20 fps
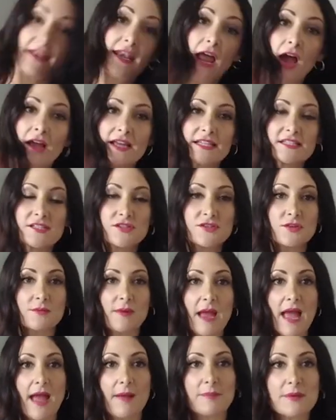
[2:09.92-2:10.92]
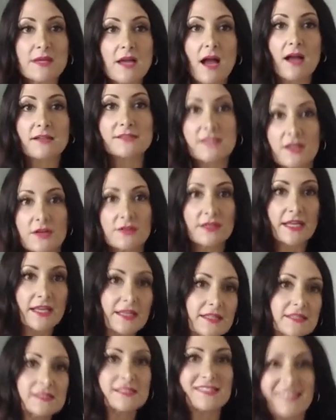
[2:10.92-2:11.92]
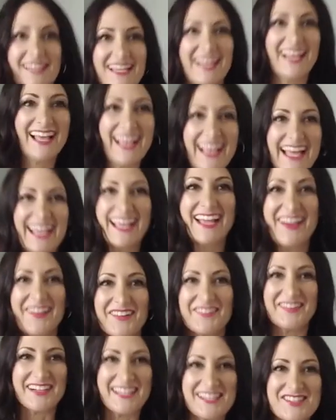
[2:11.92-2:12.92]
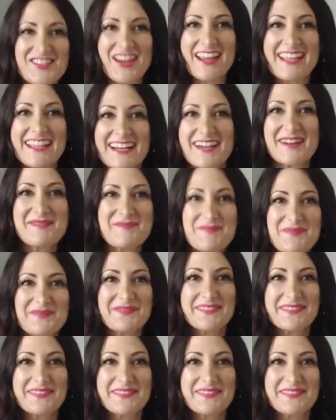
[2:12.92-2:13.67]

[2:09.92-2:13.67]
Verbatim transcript: Now I get to do my happy cocktail dance. We're gonna shake it up.